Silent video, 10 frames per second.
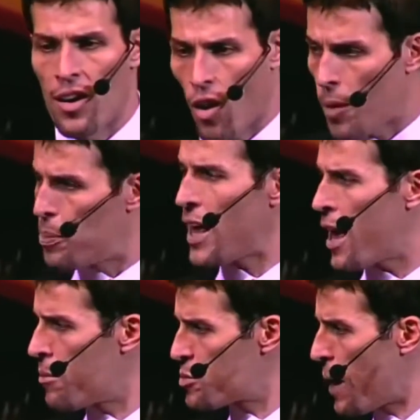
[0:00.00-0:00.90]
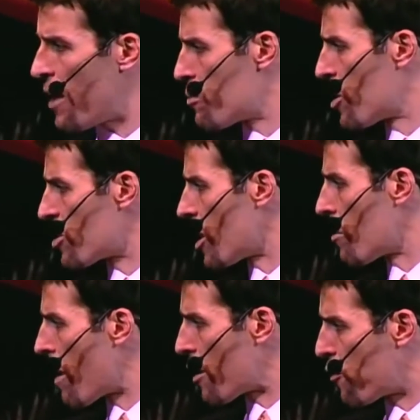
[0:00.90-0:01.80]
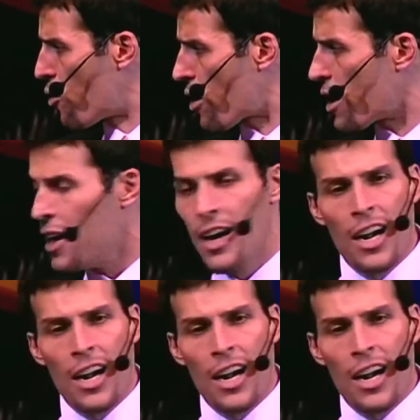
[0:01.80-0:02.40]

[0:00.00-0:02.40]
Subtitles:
An RPM is built on the metaphor